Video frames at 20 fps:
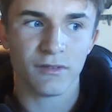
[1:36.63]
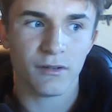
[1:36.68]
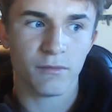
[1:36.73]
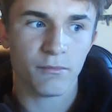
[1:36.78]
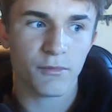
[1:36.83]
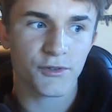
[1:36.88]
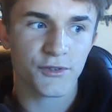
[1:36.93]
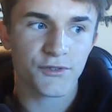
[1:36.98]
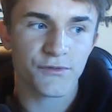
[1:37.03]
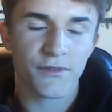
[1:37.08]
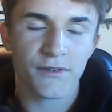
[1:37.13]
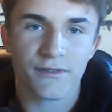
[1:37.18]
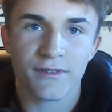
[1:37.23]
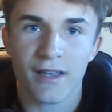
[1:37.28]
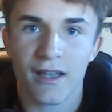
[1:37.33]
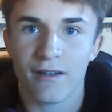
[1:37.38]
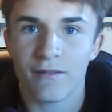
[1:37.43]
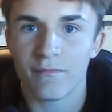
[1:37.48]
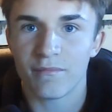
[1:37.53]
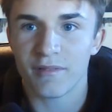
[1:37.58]
most of us
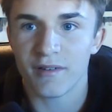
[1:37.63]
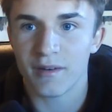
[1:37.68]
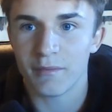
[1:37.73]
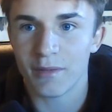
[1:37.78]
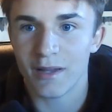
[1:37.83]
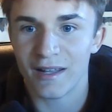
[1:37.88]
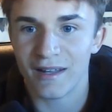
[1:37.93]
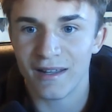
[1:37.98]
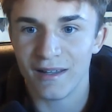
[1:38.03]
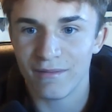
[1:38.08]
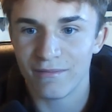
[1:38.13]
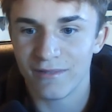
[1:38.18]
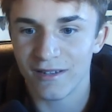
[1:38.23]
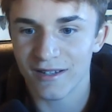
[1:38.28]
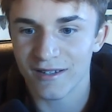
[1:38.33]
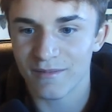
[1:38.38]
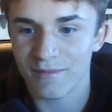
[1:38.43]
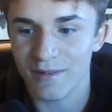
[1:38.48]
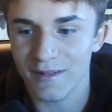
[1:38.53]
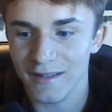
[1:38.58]
have pretty bad hip
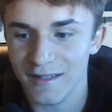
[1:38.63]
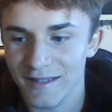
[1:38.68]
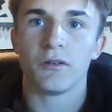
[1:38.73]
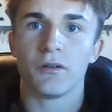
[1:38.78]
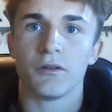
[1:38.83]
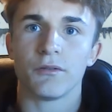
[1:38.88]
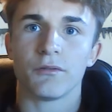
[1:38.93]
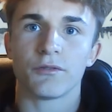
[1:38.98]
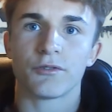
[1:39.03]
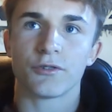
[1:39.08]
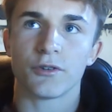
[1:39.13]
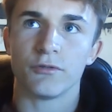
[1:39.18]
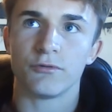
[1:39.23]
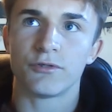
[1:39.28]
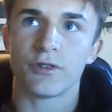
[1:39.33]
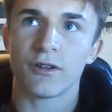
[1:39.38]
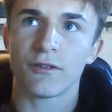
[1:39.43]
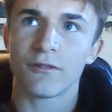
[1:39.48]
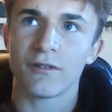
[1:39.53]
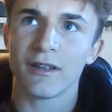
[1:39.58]
flexibility. So
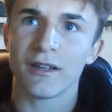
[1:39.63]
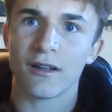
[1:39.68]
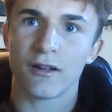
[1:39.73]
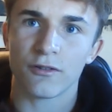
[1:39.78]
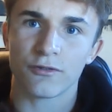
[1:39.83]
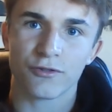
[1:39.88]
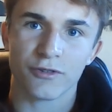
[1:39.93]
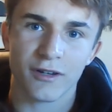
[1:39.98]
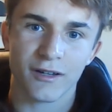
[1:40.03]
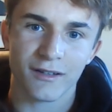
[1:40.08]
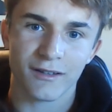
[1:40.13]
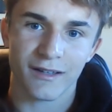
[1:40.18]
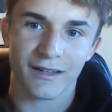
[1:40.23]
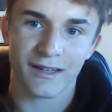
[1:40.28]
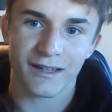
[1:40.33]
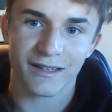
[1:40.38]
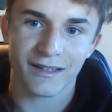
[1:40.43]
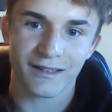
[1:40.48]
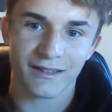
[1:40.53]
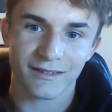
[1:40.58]
generally, I'll try
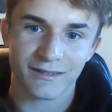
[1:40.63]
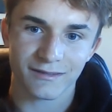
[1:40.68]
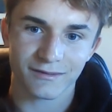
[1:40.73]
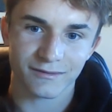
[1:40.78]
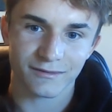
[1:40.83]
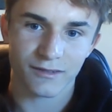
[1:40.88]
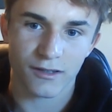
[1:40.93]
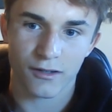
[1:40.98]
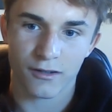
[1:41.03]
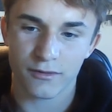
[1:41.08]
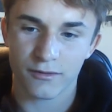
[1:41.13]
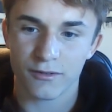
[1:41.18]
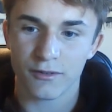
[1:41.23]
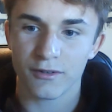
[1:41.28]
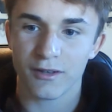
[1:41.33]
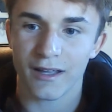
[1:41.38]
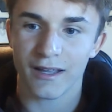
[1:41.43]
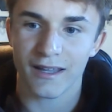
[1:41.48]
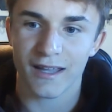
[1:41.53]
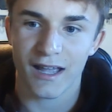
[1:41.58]
like, I'll do
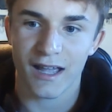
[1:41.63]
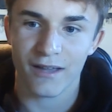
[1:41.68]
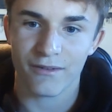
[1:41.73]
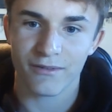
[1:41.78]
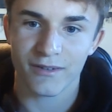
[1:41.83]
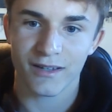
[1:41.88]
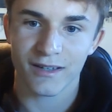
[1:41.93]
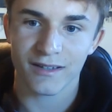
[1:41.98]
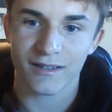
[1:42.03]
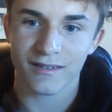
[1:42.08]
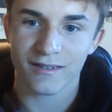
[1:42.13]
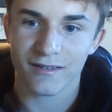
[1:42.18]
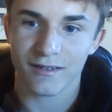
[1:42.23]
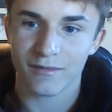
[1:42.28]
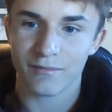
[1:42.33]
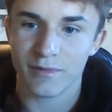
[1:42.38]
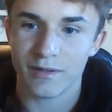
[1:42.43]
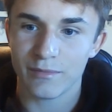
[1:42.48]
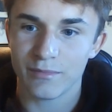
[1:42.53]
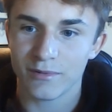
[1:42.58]
like calf kicks
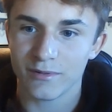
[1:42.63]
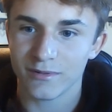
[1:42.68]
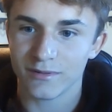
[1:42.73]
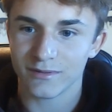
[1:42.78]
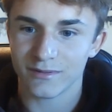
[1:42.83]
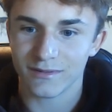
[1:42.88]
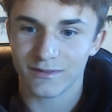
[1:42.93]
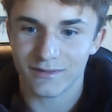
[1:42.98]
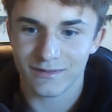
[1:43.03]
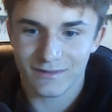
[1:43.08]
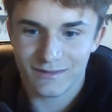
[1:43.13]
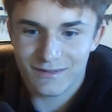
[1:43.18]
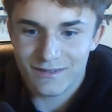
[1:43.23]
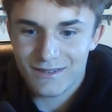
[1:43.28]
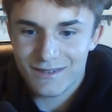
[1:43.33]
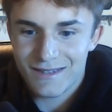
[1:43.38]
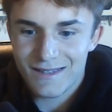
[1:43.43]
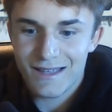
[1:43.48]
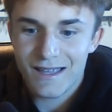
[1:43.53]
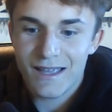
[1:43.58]
on people.
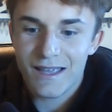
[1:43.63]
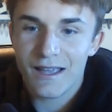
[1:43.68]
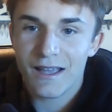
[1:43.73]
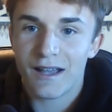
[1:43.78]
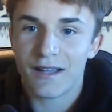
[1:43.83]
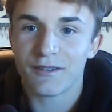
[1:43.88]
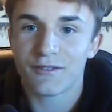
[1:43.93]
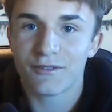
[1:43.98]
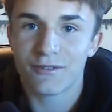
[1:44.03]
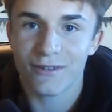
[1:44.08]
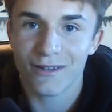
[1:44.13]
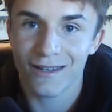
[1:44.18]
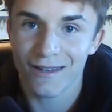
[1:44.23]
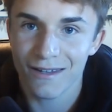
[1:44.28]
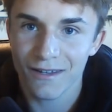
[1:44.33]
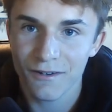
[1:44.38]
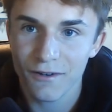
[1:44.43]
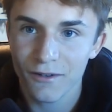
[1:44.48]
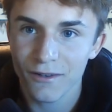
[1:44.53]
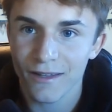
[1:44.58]
I try,
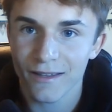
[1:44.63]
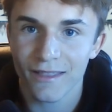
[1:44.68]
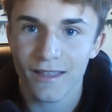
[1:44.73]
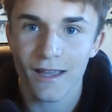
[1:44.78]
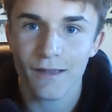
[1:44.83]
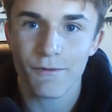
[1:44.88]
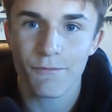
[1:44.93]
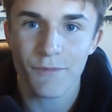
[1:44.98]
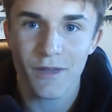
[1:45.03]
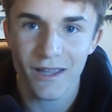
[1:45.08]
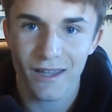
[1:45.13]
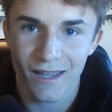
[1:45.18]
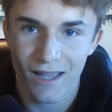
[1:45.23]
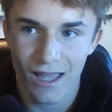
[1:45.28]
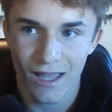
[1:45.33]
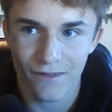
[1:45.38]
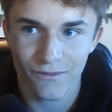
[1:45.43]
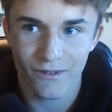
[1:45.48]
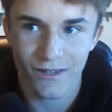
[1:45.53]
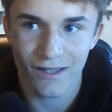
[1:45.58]
you know, like the MMA
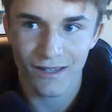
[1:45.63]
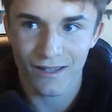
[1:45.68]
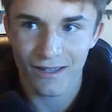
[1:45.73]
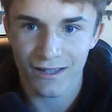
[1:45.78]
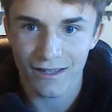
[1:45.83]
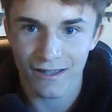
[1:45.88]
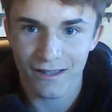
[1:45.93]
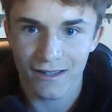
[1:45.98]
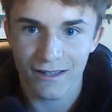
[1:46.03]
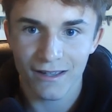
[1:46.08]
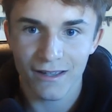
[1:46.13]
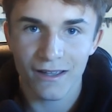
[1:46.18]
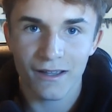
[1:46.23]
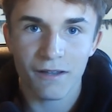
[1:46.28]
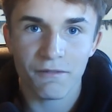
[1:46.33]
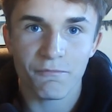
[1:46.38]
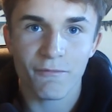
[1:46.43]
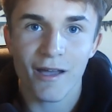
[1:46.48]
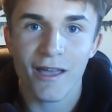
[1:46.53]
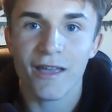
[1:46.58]
calf kick.
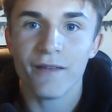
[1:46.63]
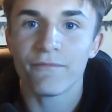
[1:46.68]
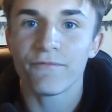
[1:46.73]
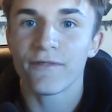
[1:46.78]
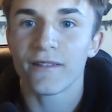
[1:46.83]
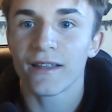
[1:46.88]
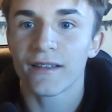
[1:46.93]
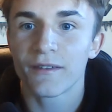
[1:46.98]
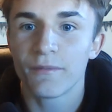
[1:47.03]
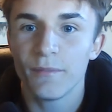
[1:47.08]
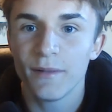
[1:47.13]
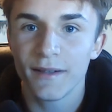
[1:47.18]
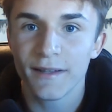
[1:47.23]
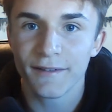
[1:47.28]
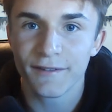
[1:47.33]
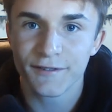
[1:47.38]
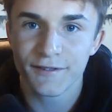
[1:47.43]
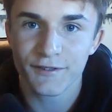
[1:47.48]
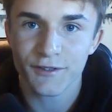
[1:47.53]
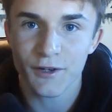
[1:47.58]
My hip flexibility
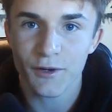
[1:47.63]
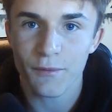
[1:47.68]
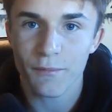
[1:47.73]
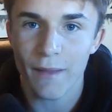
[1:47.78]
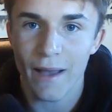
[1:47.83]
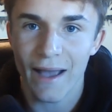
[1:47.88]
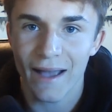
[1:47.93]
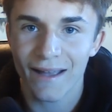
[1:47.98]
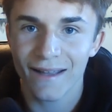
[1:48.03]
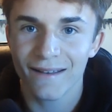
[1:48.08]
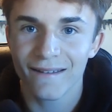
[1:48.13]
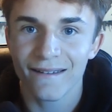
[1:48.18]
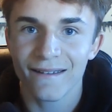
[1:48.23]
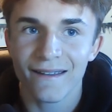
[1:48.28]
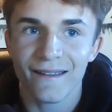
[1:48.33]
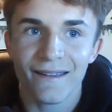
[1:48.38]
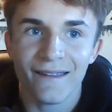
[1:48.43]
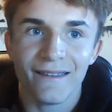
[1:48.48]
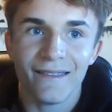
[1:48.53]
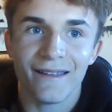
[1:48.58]
is so bad
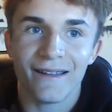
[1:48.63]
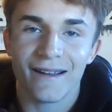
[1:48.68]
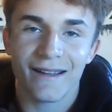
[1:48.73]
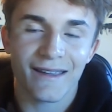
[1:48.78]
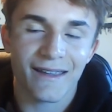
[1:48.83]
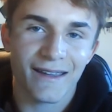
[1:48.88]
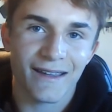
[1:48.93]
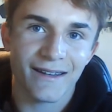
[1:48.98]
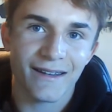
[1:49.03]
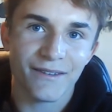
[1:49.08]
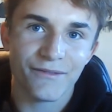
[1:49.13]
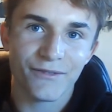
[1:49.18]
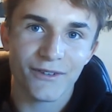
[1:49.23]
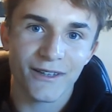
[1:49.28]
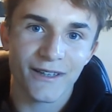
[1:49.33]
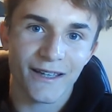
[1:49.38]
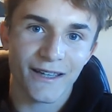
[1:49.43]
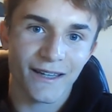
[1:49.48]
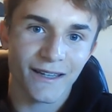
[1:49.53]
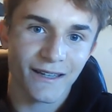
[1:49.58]
that I can't
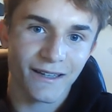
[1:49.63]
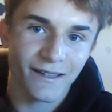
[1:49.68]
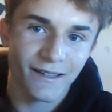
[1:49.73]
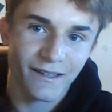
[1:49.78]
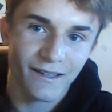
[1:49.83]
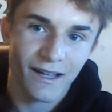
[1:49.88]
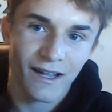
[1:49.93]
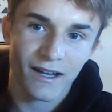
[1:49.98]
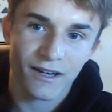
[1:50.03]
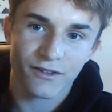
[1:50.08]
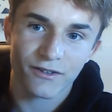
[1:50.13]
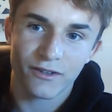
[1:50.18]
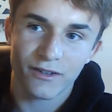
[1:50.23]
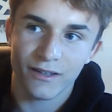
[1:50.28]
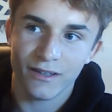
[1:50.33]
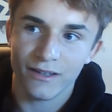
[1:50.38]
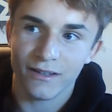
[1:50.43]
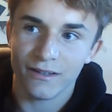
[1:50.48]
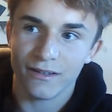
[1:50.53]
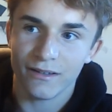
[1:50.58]
even like
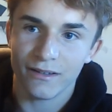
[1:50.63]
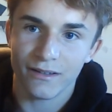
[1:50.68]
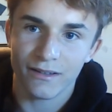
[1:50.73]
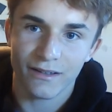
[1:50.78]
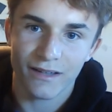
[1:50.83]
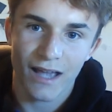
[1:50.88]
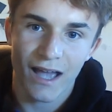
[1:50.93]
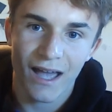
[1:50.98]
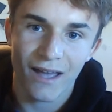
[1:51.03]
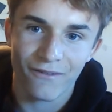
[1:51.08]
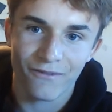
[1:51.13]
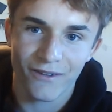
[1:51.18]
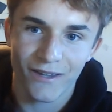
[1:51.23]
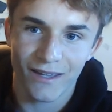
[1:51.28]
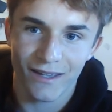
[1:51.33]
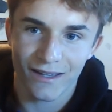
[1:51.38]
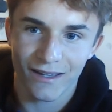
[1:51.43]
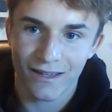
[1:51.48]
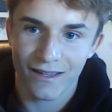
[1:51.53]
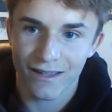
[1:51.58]
actually calf
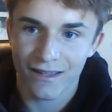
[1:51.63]
kick.